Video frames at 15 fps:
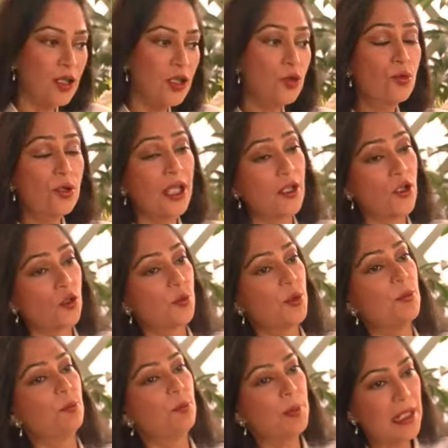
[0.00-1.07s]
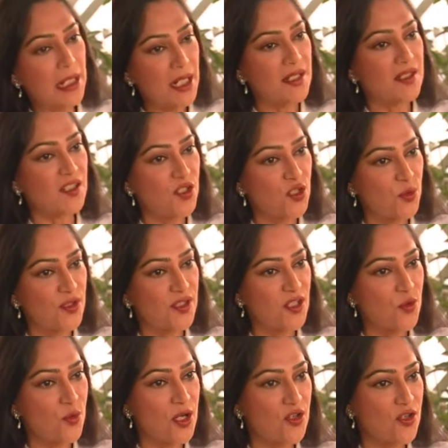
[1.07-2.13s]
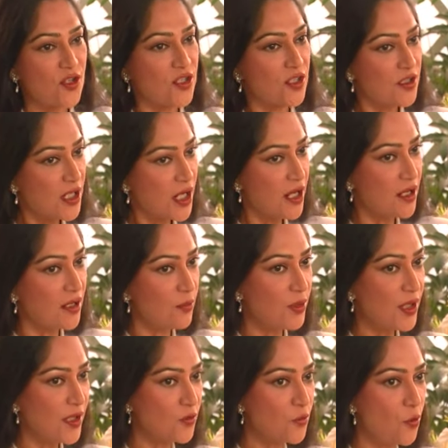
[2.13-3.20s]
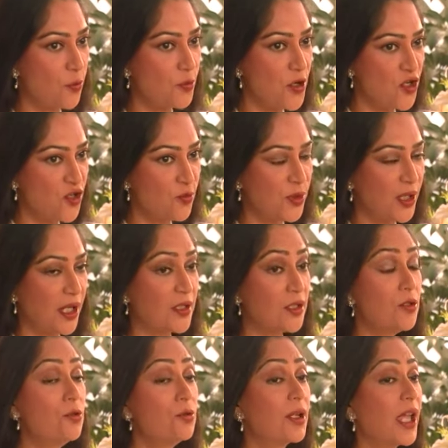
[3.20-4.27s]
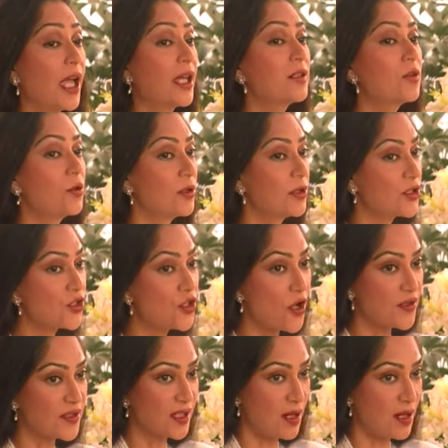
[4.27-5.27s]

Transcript: You cannot be placed into a situation today with that corporation behind you. You can call the shots,